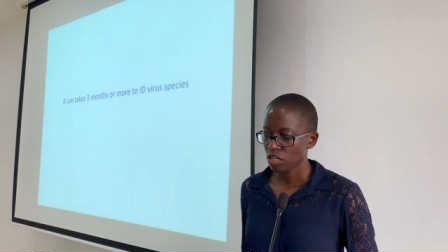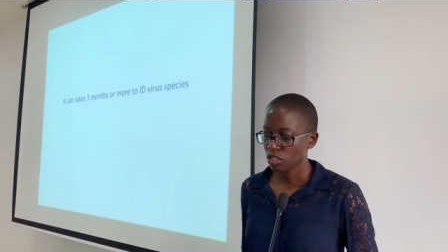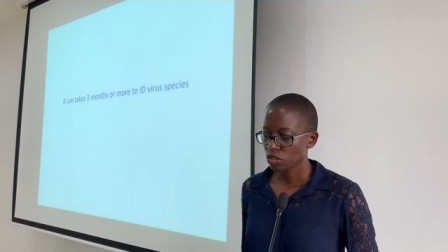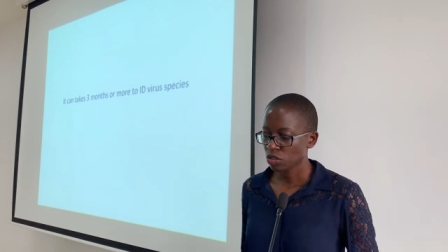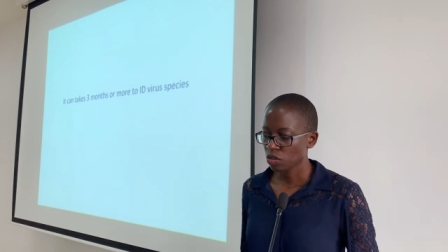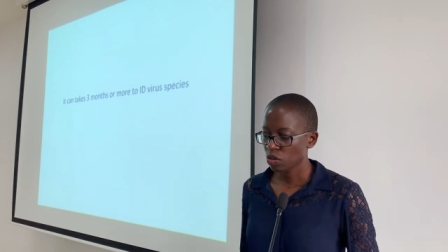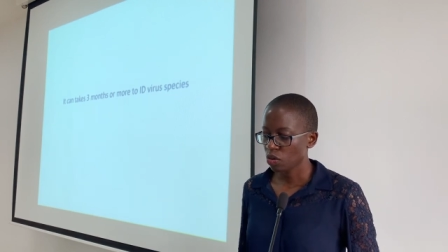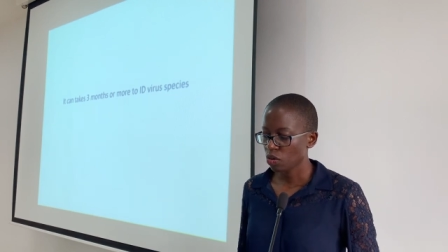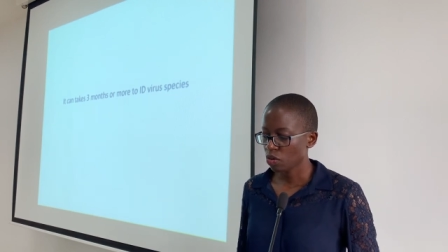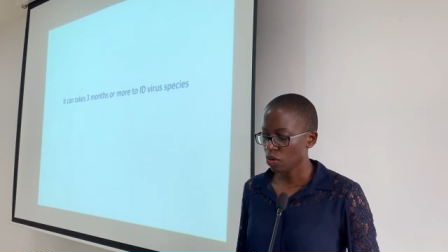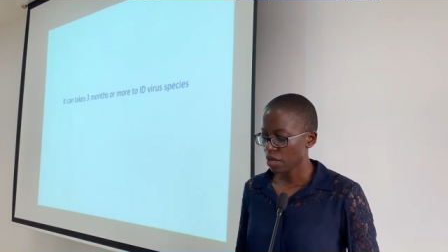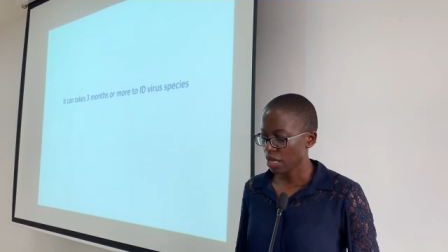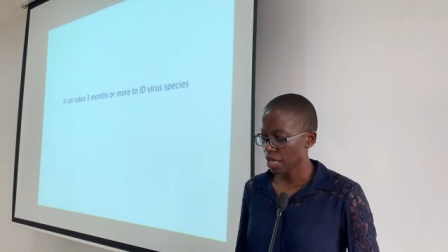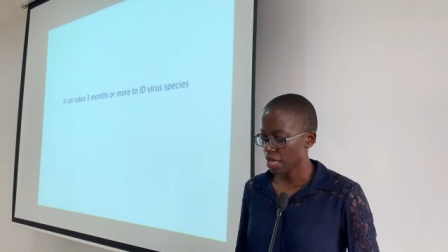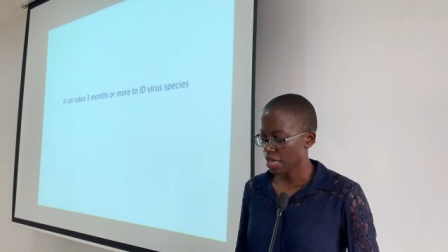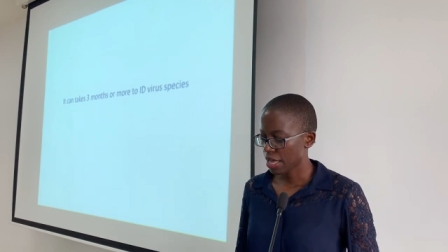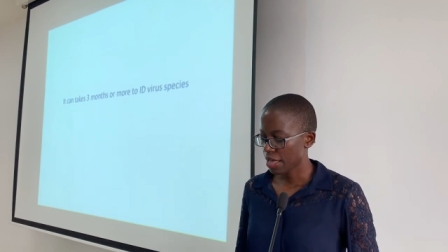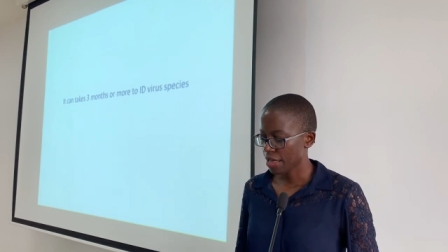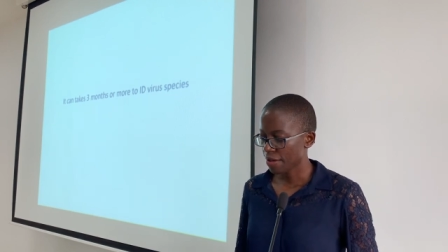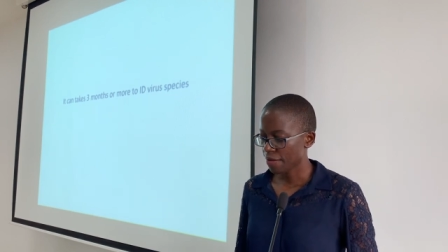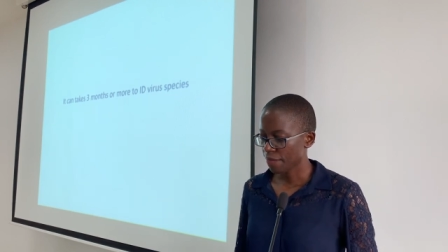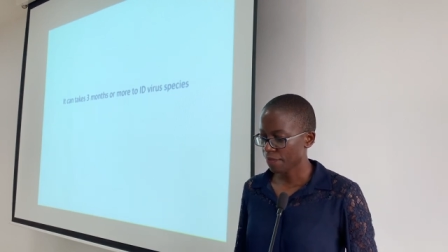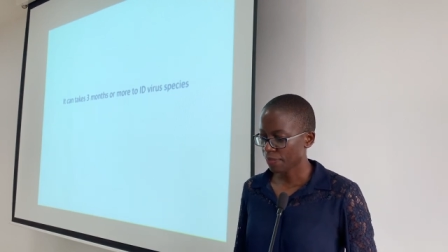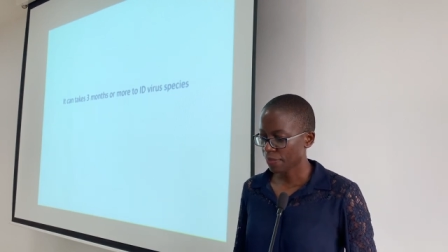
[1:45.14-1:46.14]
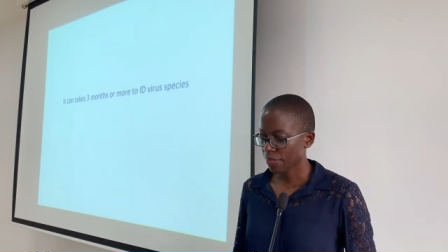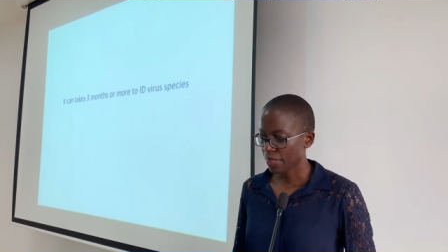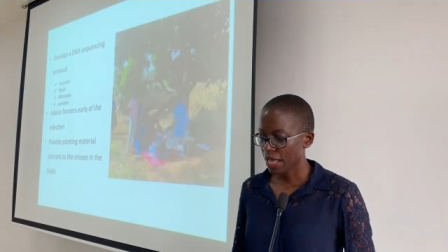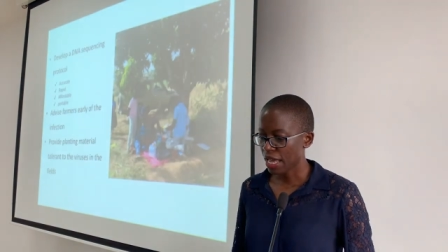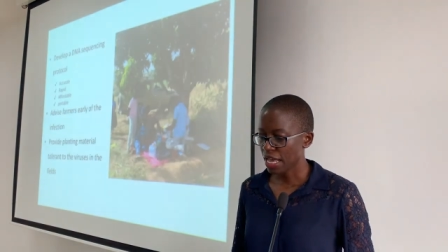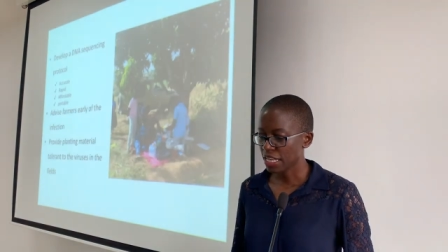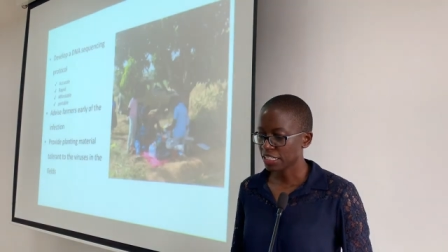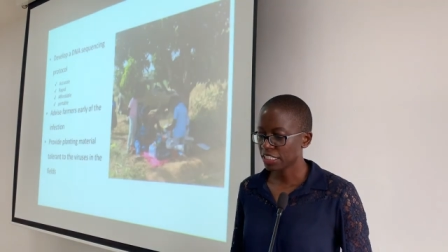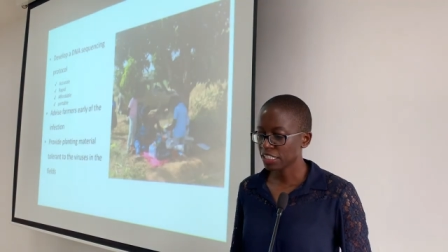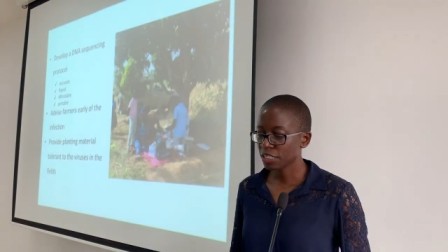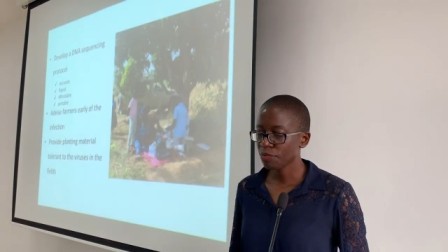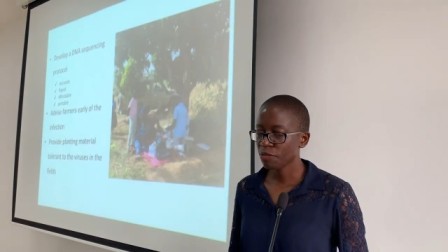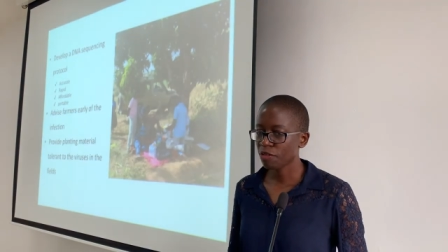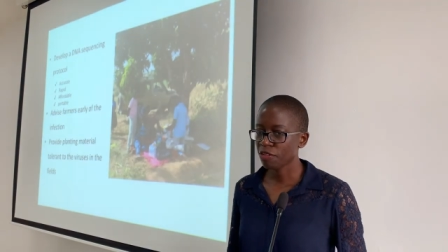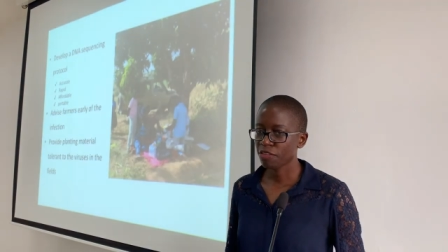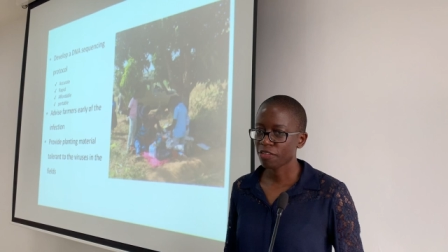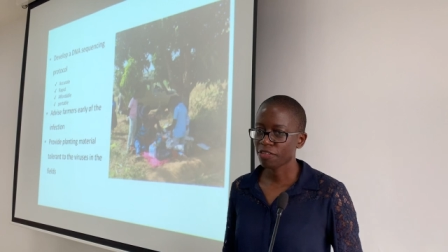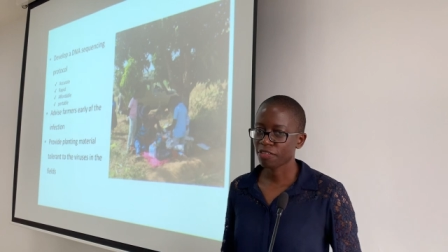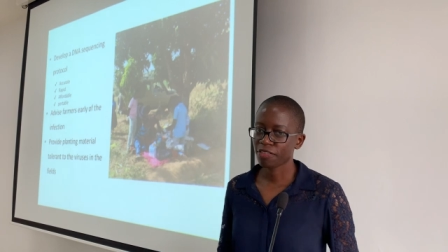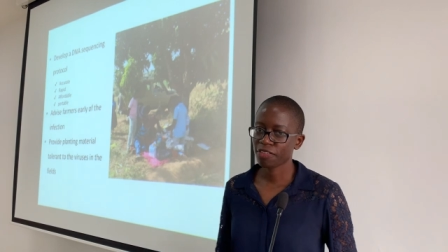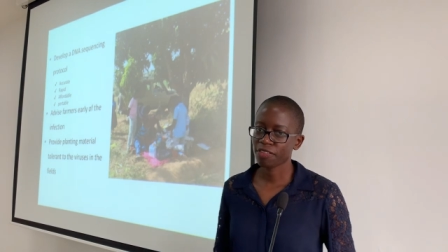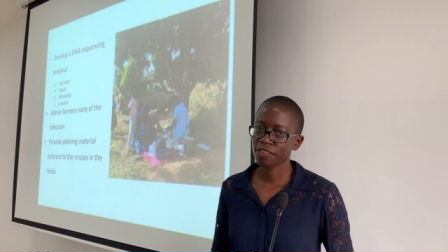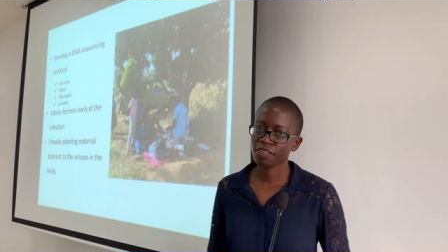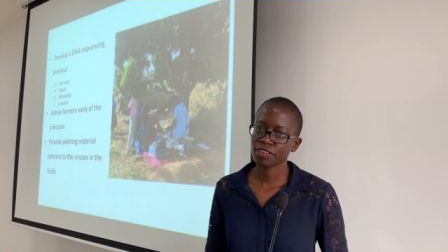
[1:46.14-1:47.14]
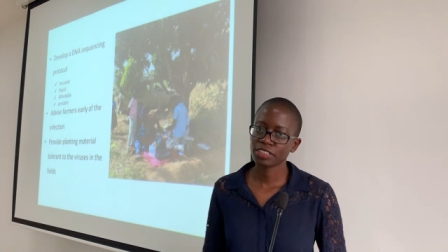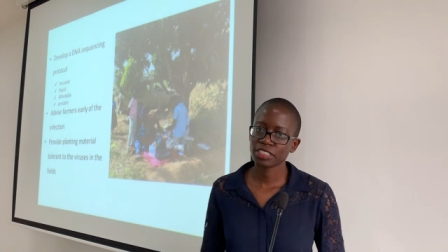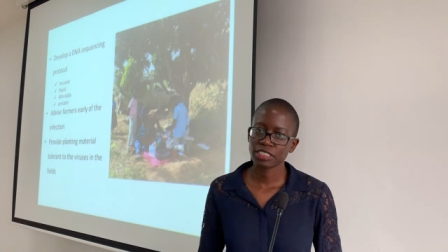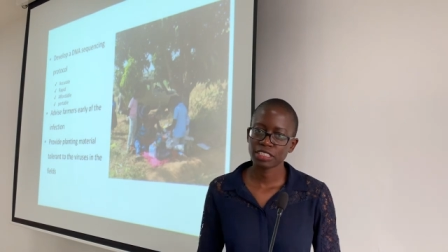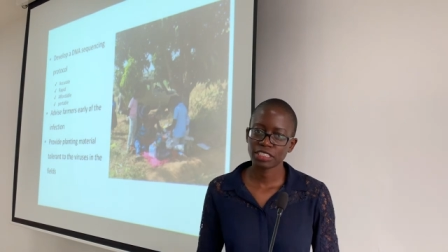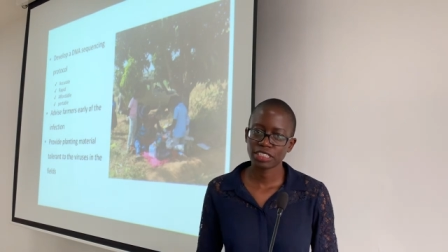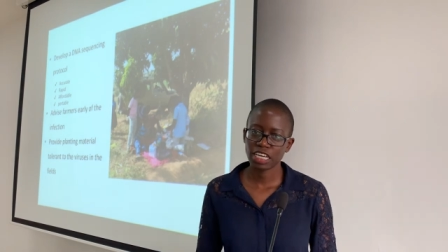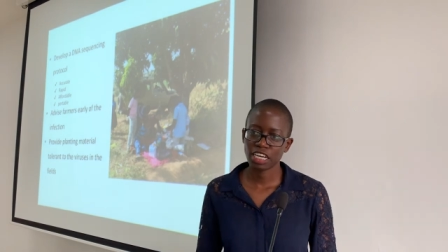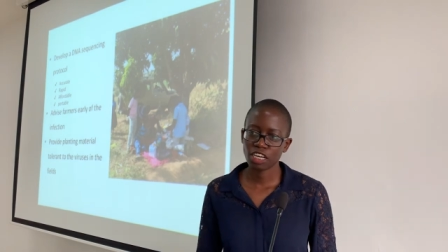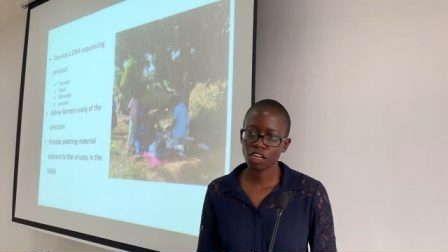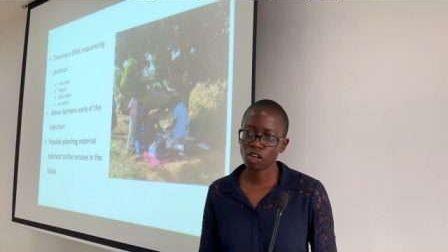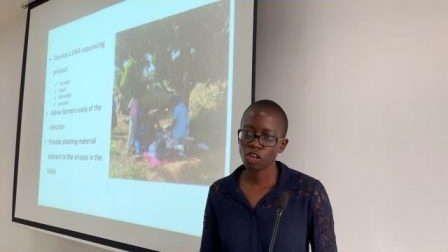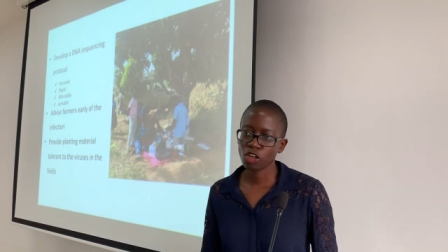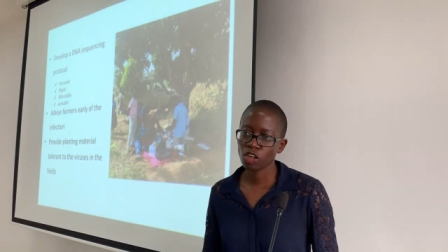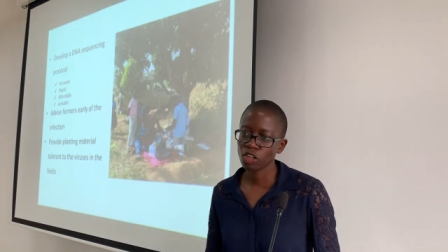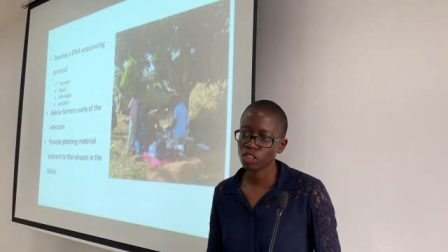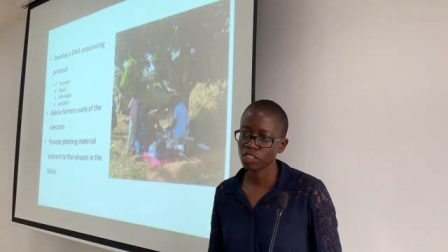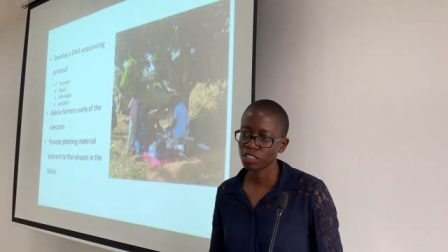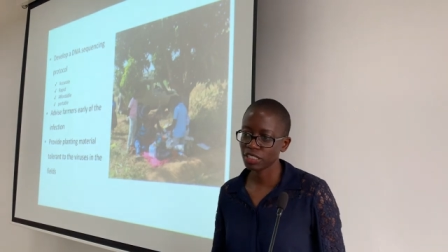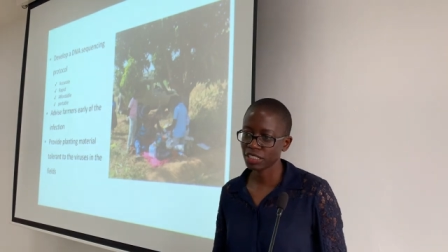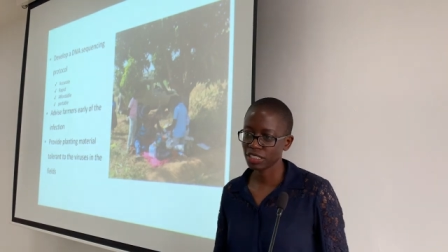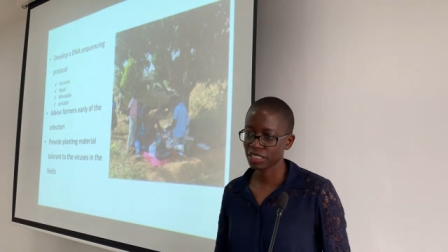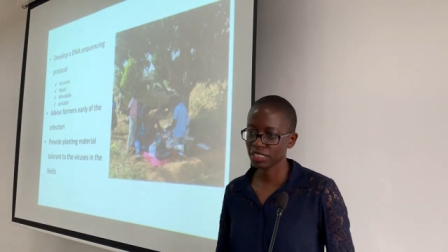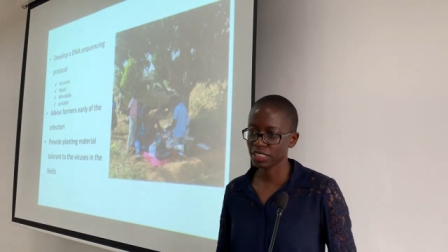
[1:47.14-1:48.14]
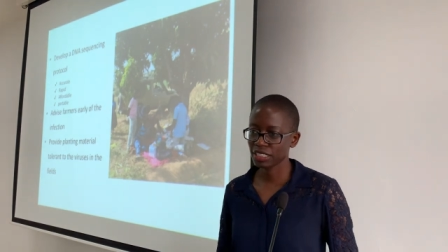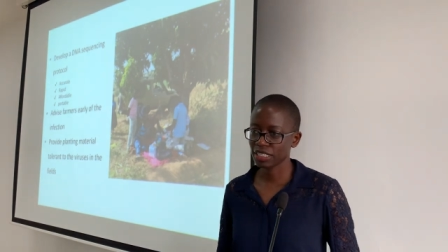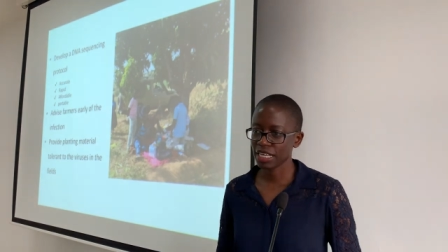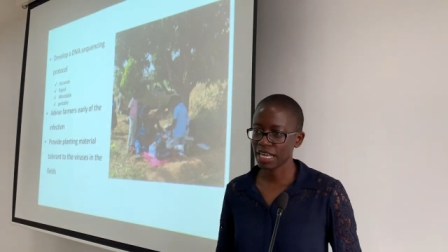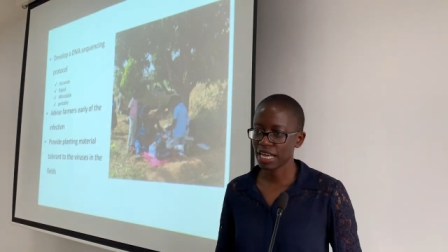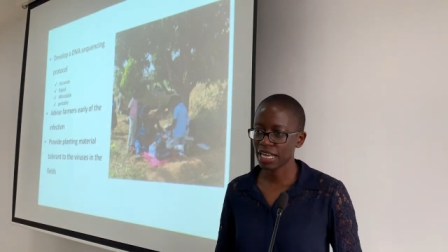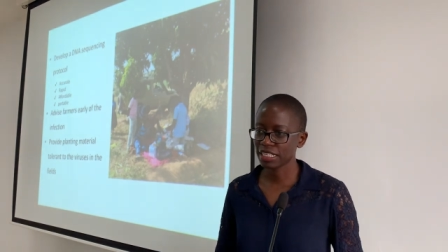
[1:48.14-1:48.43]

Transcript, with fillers: So uh, a team of technologists